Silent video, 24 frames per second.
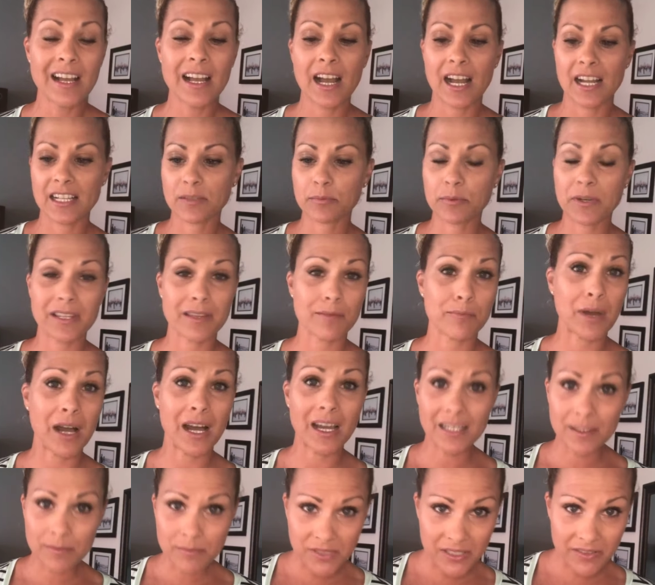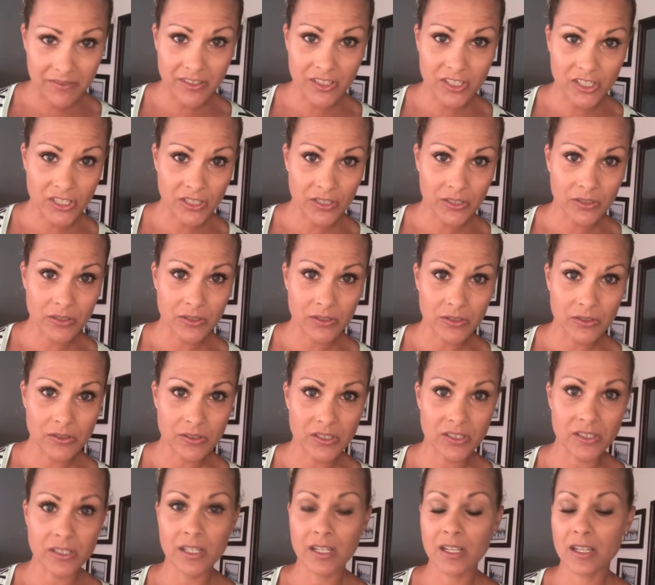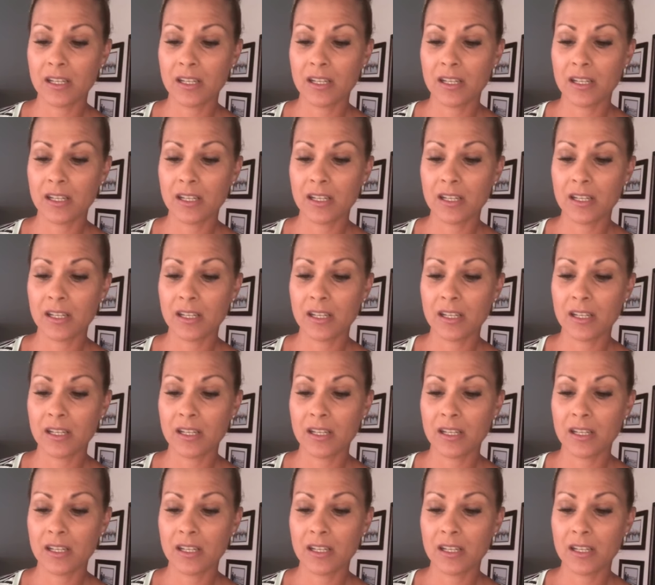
I spray the bottoms of the shoes